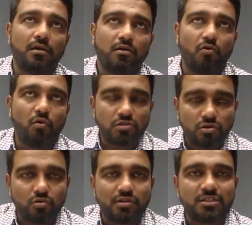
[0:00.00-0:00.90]
goes
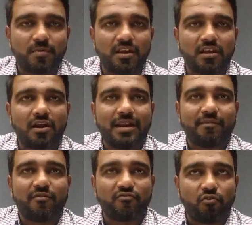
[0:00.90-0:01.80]
through this particular
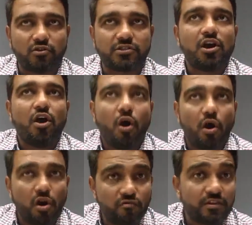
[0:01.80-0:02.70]
type of course
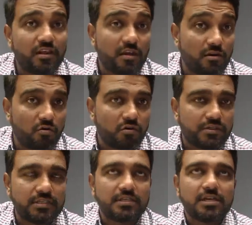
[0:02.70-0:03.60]
along with other
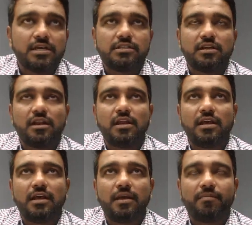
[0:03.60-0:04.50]
courses
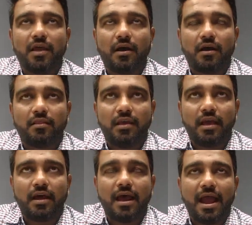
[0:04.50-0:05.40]
generally uh, they
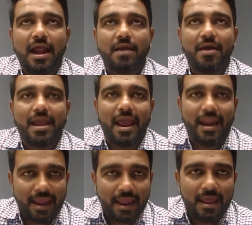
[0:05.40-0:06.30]
are hired by
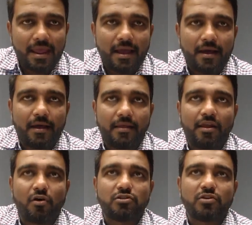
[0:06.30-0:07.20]
ni uh, they're
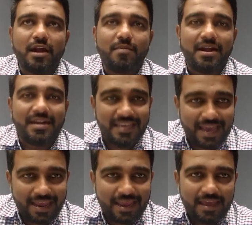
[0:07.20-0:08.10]
also hired by
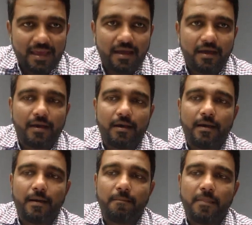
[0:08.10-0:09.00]
ti
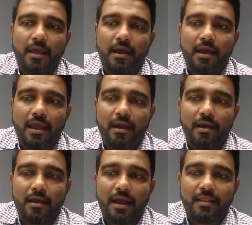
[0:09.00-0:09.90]
um, uh,
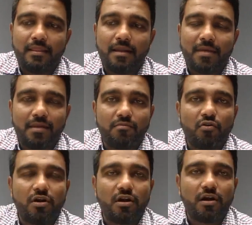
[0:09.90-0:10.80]
uh, and then many
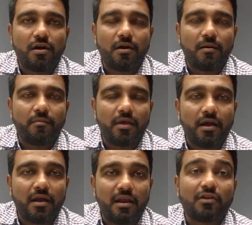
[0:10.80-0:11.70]
more uh, uh,
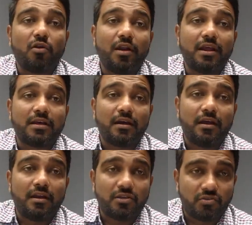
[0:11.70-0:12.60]
electronic
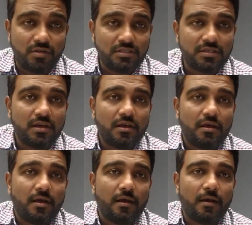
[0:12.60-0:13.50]
industries
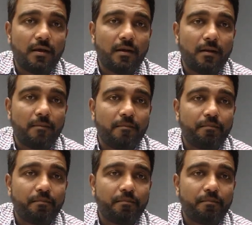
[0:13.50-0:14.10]
a